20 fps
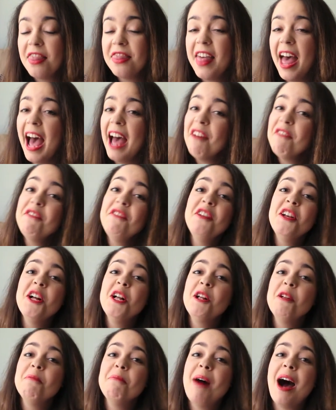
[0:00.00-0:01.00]
That
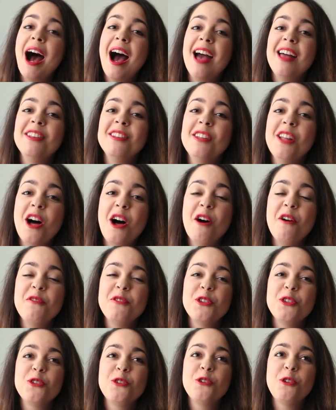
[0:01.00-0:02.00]
film I
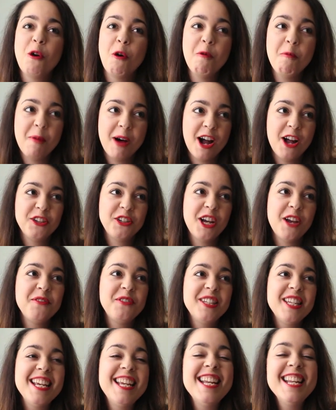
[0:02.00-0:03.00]
love so much.
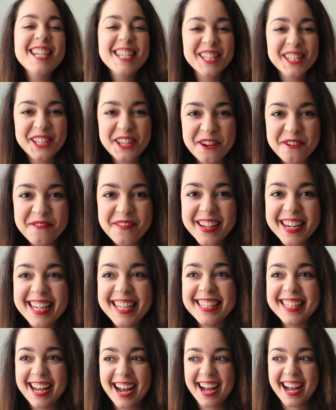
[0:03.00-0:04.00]
I've seen it so
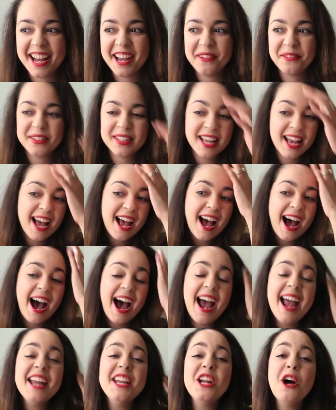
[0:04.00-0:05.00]
many times.
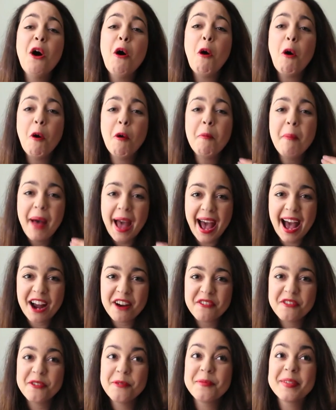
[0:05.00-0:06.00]
I had to hold
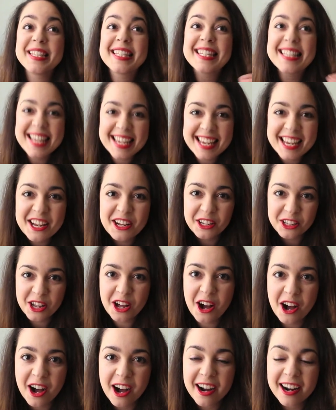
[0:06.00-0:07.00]
back from singing
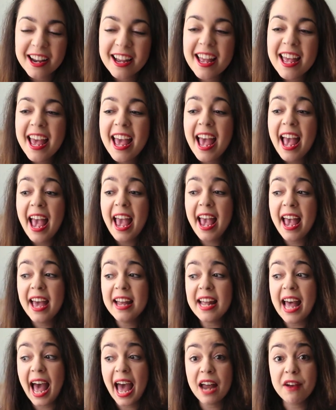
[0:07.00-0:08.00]
along.
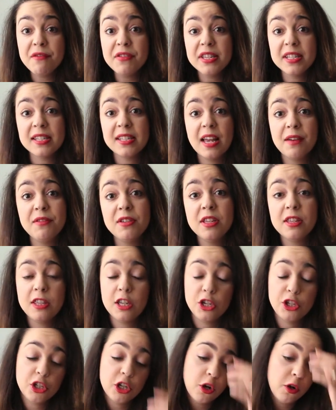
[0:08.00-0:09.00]
And out of the 7 that
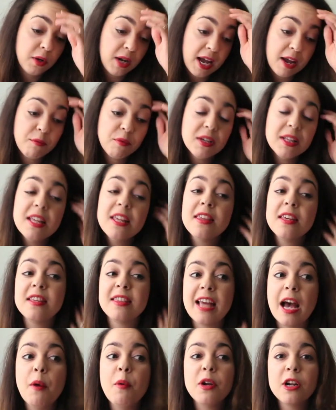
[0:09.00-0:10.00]
they showed, I really
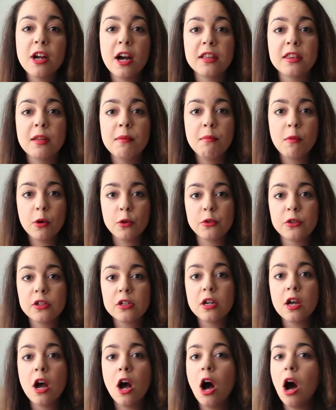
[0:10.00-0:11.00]
think that one got the
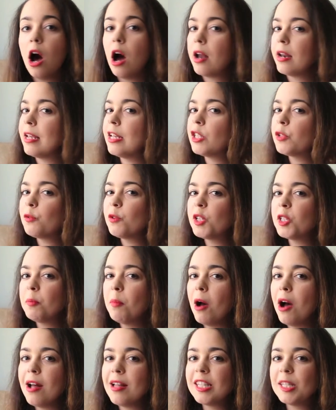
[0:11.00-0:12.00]
most audience
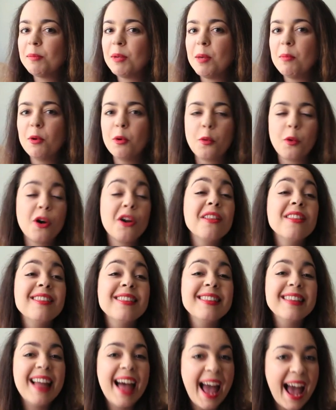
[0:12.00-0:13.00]
response. People were
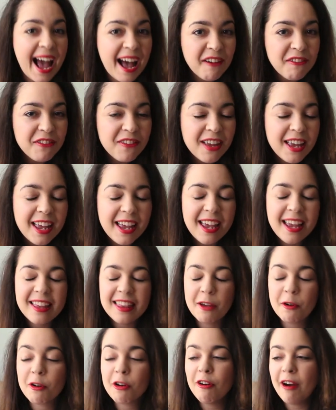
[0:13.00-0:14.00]

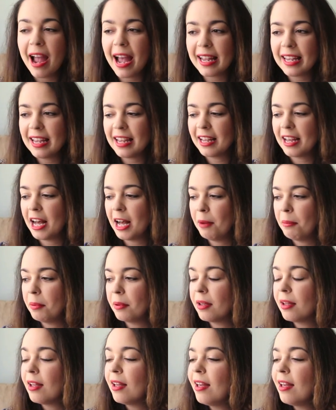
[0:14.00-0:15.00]
laughing, they were cracking up.